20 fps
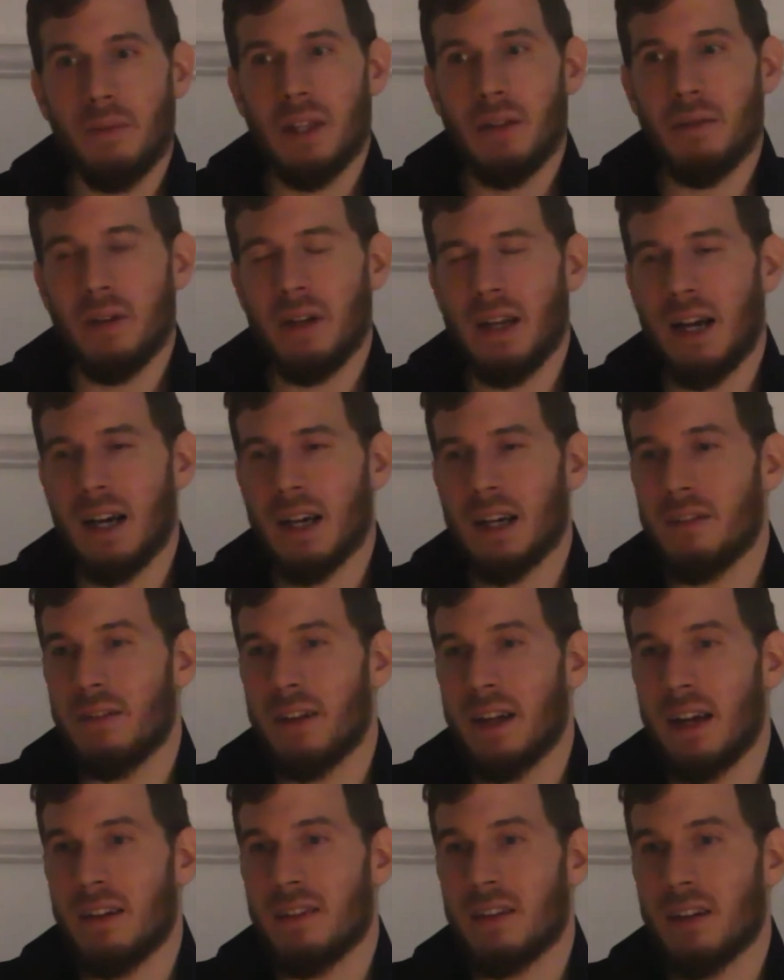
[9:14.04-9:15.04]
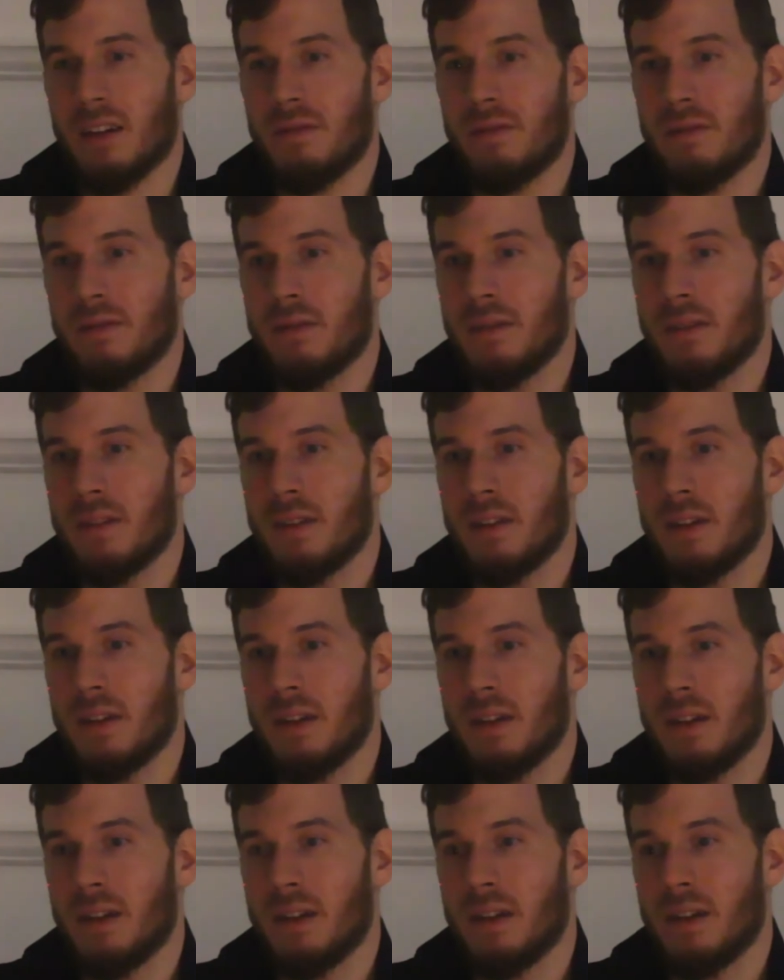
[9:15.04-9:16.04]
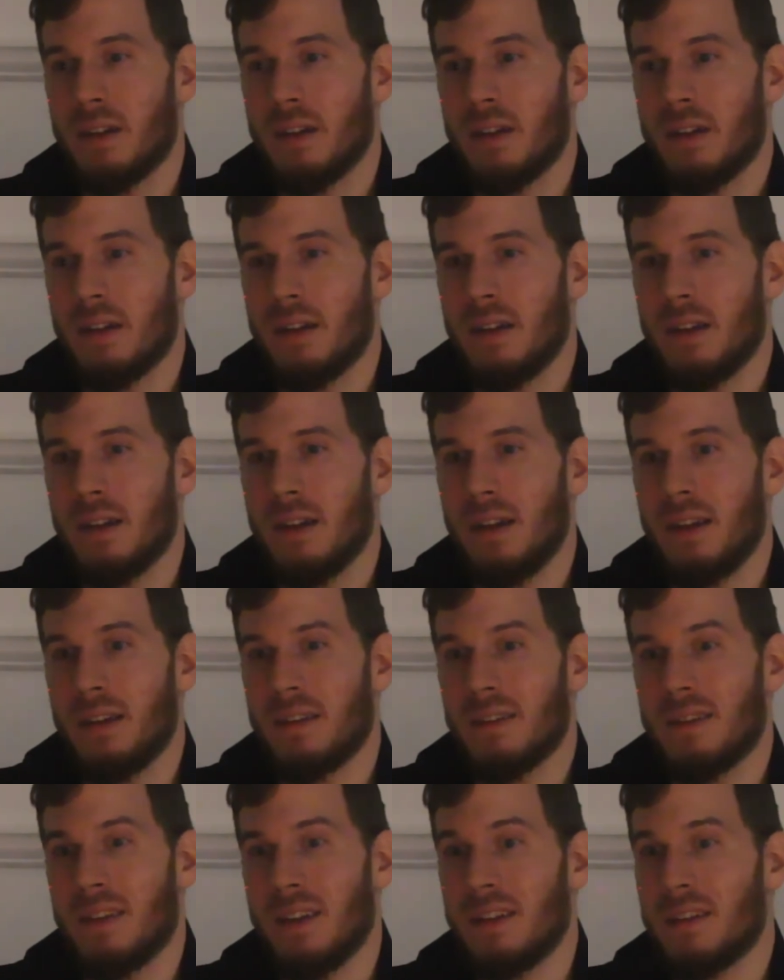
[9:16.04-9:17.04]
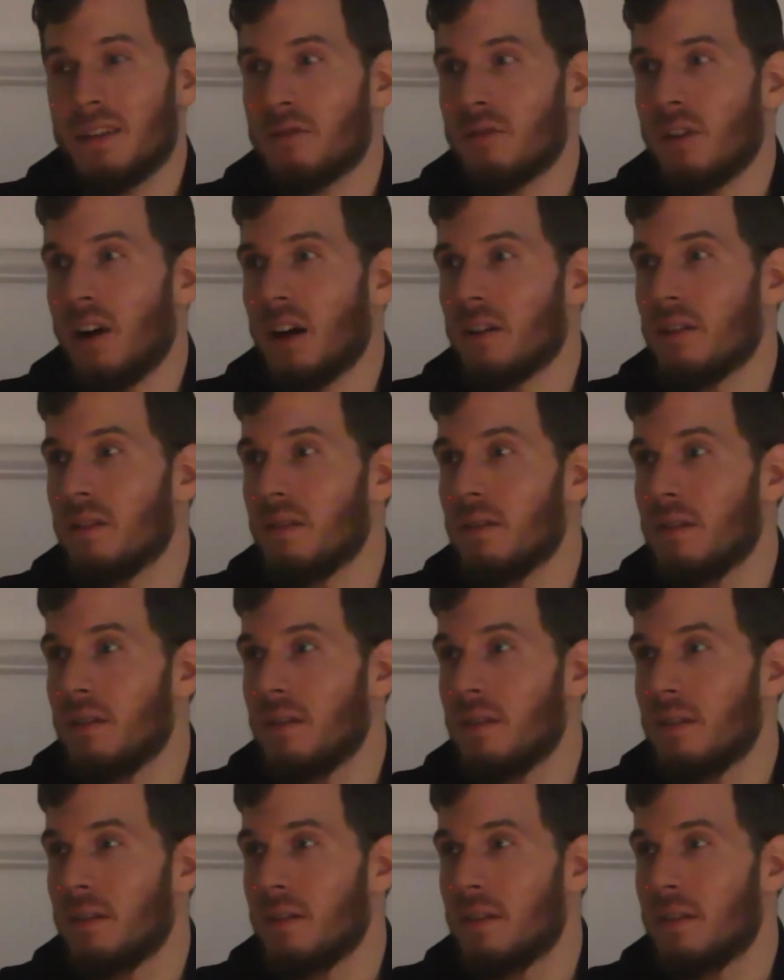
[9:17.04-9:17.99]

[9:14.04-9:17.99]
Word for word: between Yaakov and Esau is this struggle